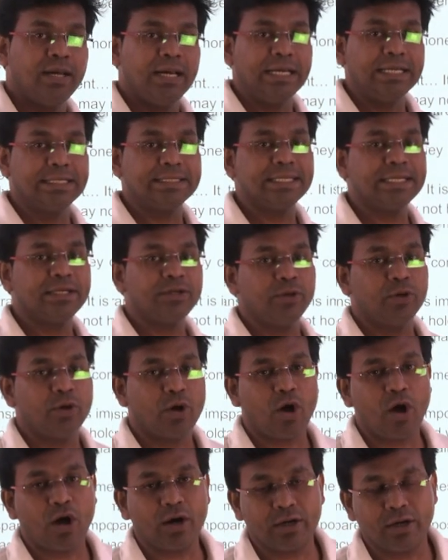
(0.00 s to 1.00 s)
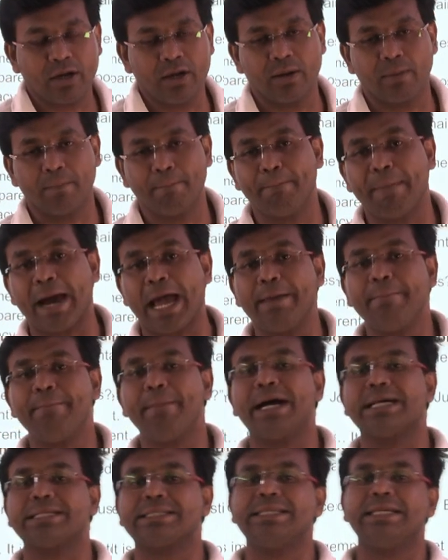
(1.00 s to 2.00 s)
Is it not
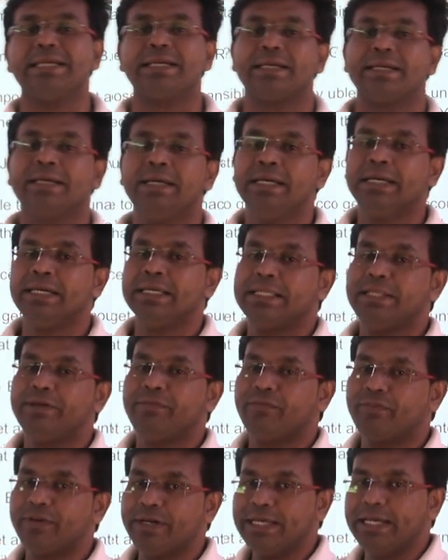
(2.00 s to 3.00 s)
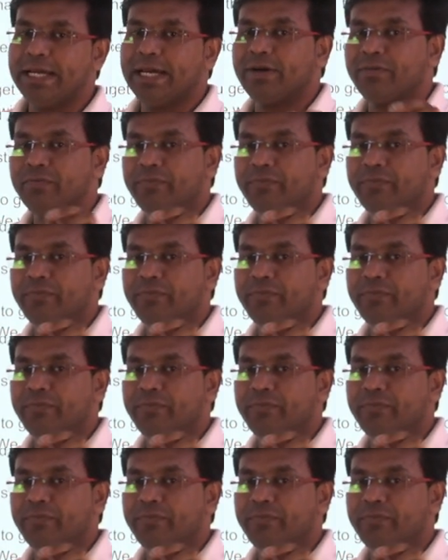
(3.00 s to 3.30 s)
bypassing the free and